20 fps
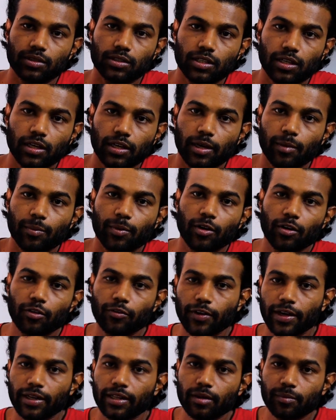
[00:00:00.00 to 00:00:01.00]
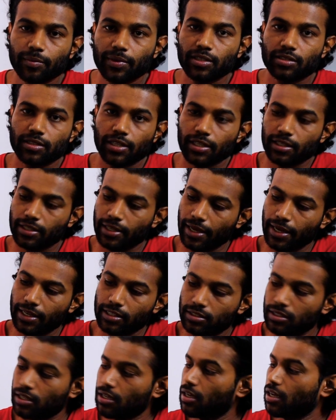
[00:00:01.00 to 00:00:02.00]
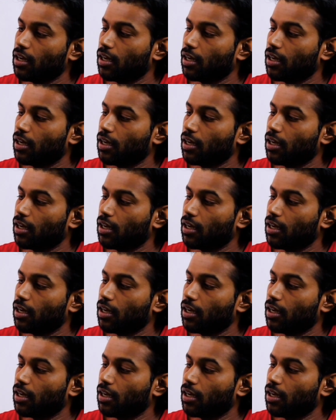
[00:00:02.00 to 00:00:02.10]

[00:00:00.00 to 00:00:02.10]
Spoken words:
air purifier. That means it takes